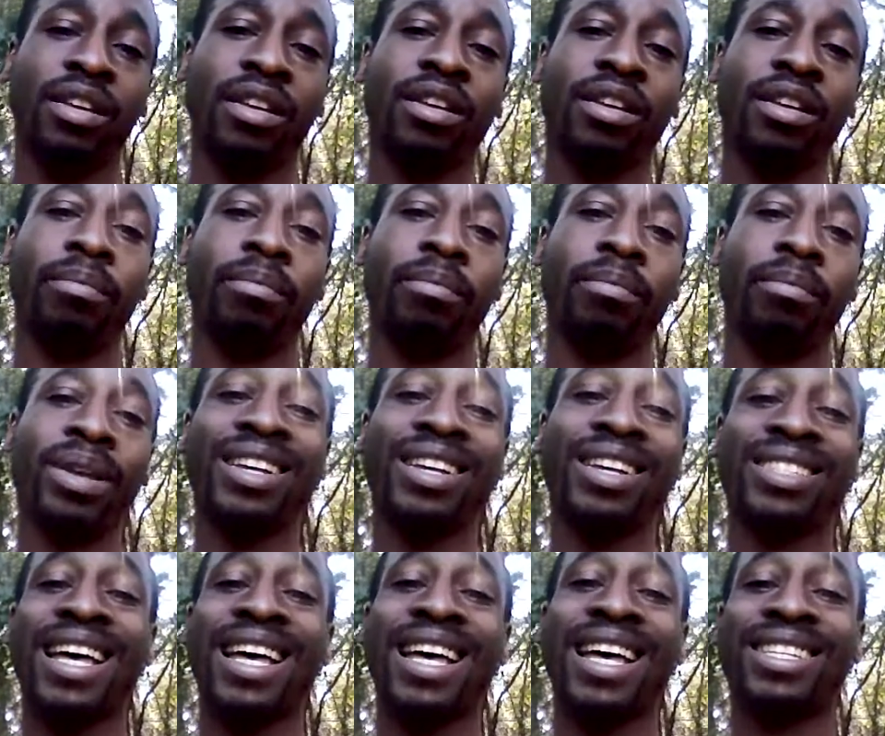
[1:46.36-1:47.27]
Because
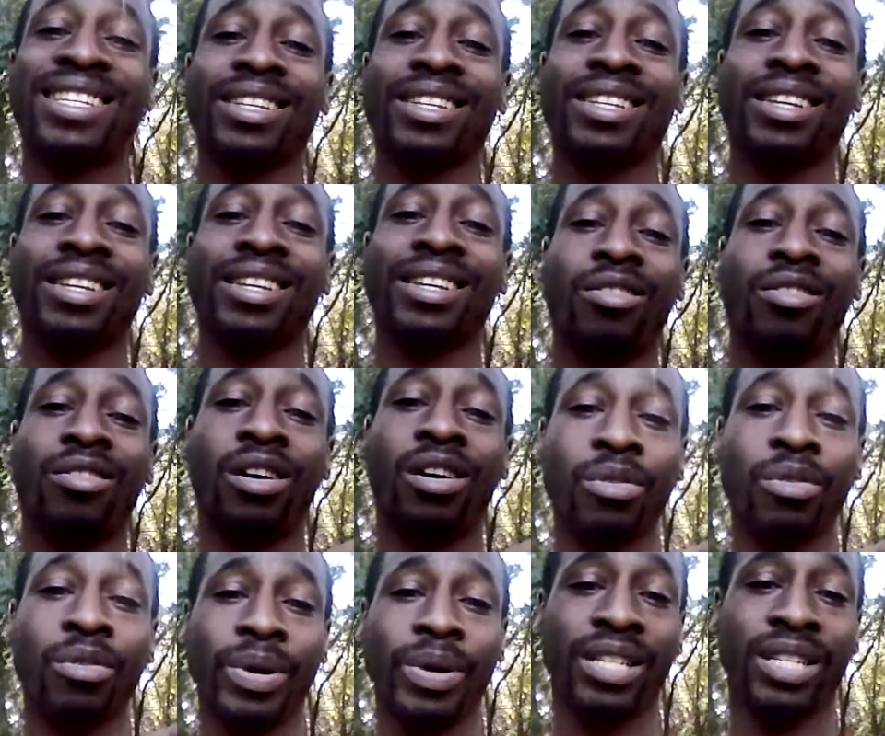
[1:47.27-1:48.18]
that's your own
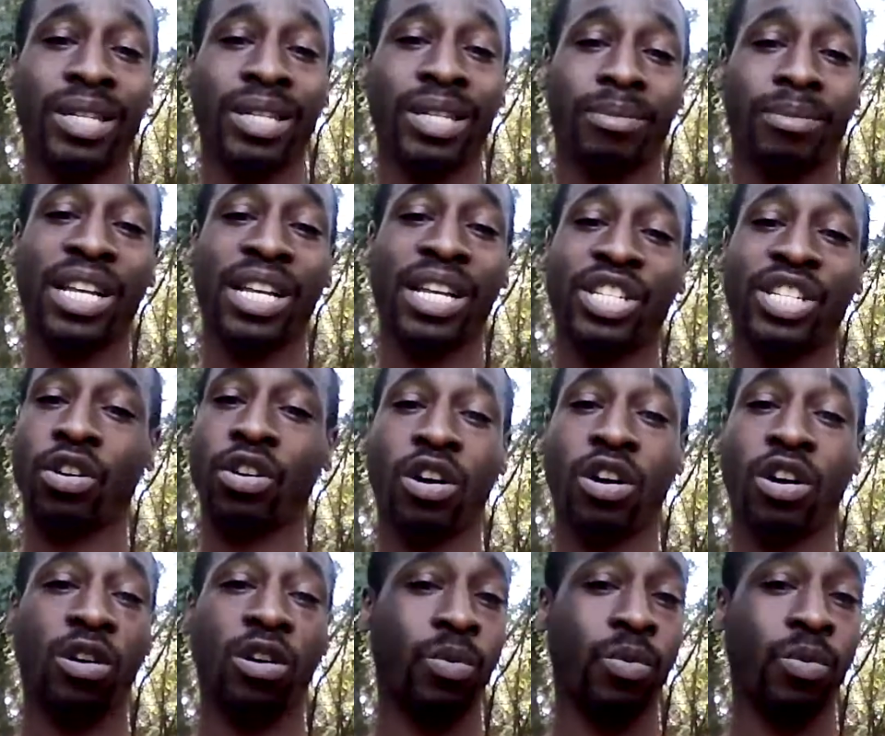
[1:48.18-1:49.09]
wisdom. That's your own
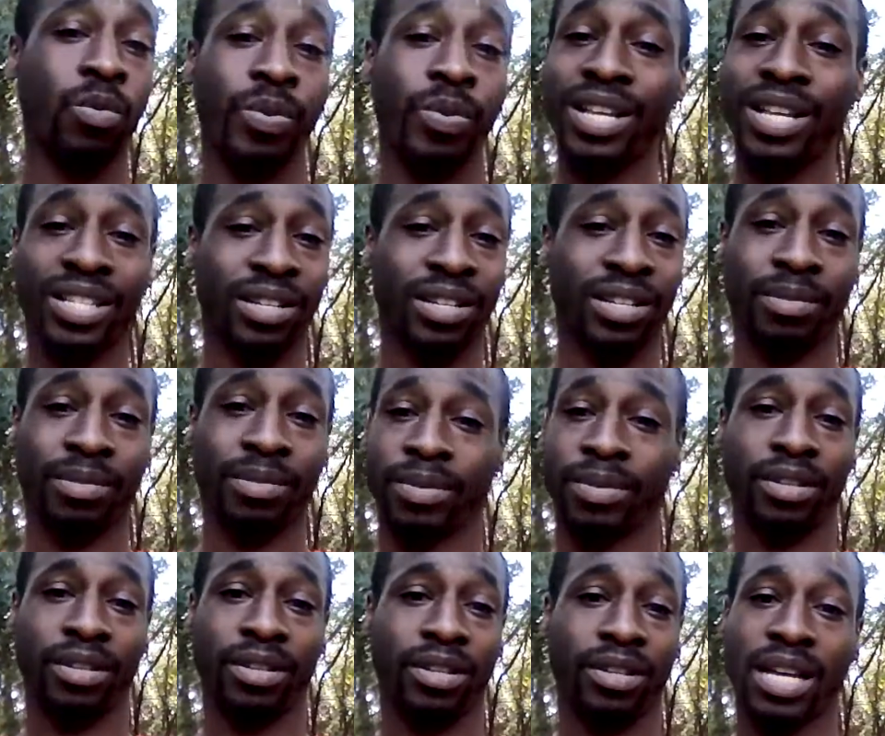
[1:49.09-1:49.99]
wisdom. You know
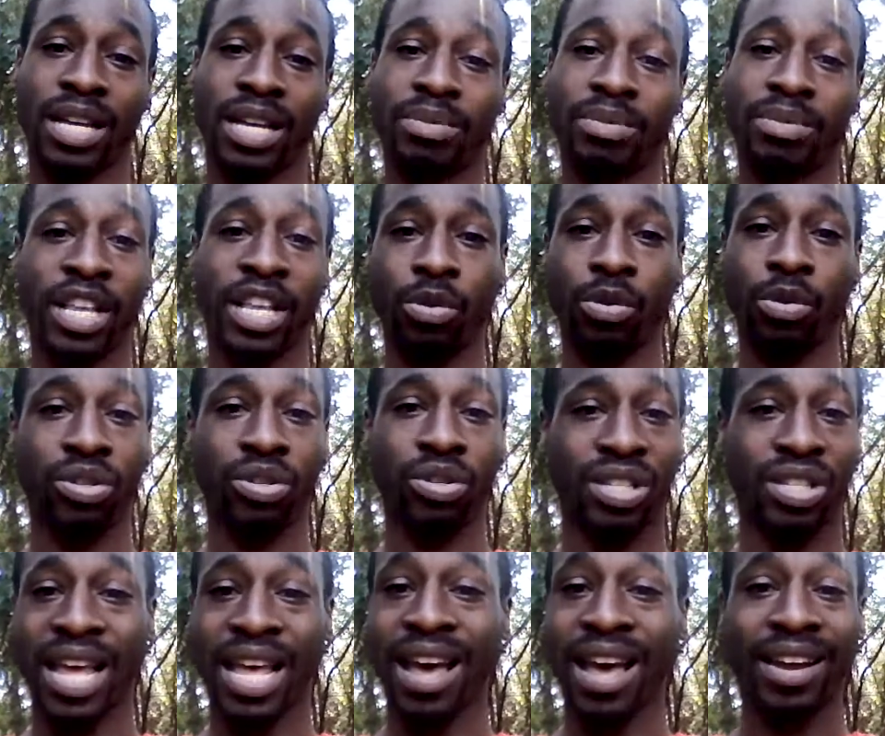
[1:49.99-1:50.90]
what I'm saying? You styled
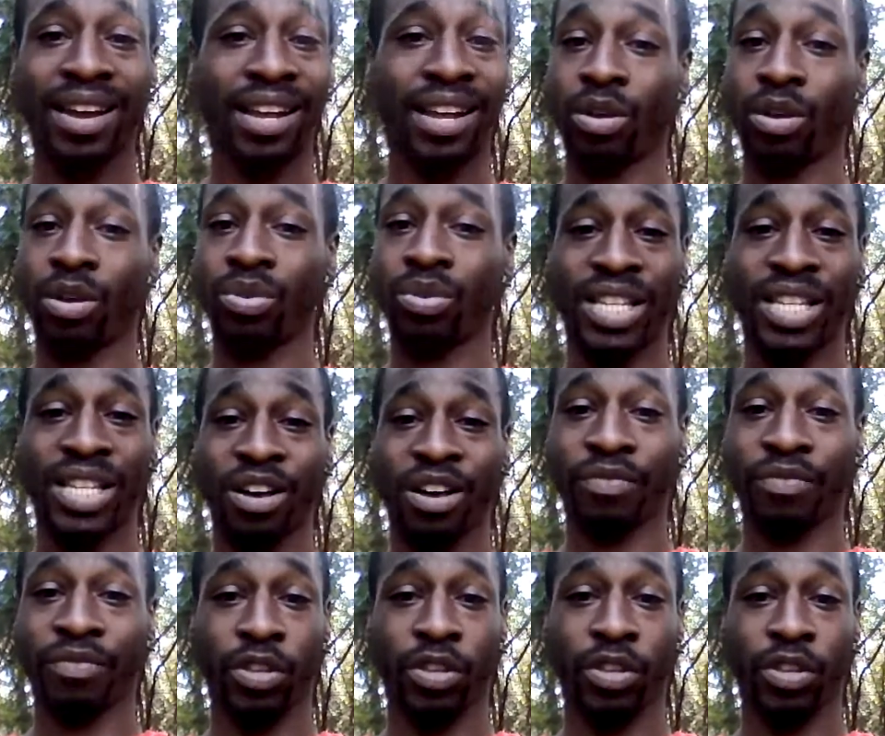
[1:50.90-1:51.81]
it yourself. You
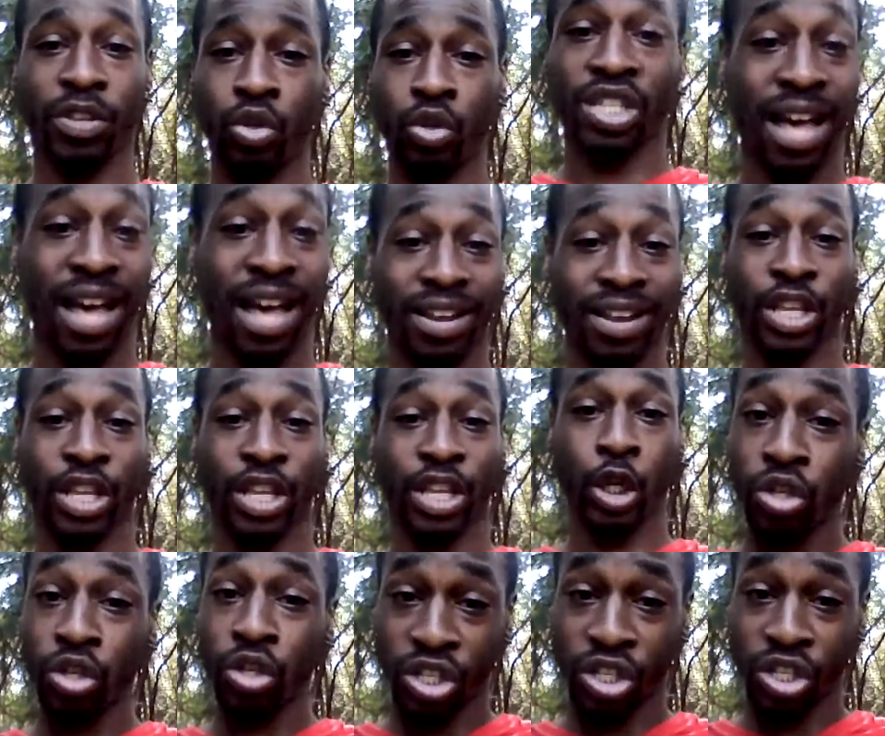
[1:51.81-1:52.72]
styled it. You
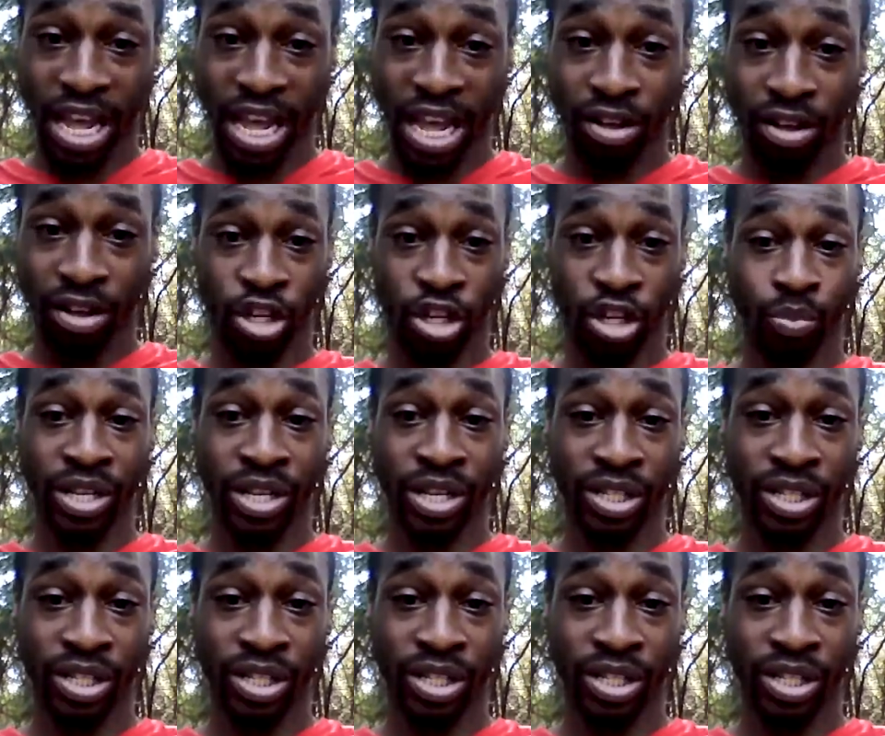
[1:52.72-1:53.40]
styled your wisdom.